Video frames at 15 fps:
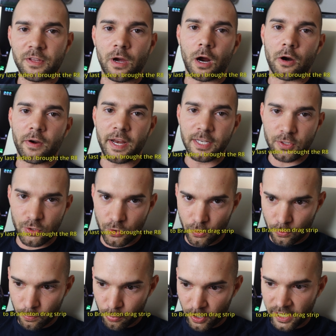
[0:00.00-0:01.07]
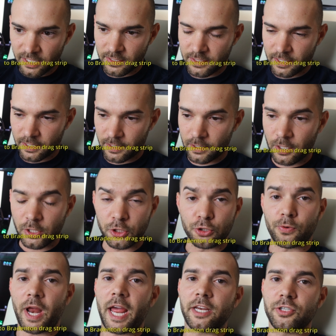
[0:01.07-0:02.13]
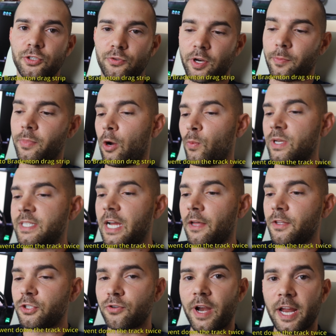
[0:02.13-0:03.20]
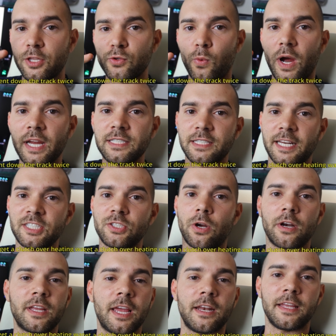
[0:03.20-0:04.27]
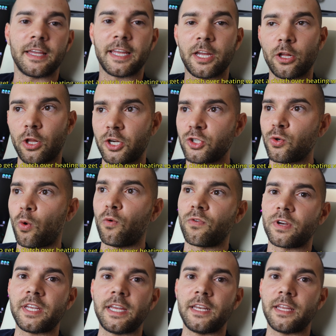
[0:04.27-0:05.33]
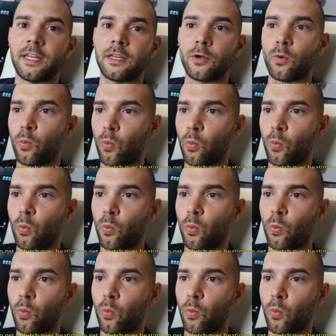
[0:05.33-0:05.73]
the R8 to Bradenton drag strip. I went down the track twice and I started getting a clutch overheating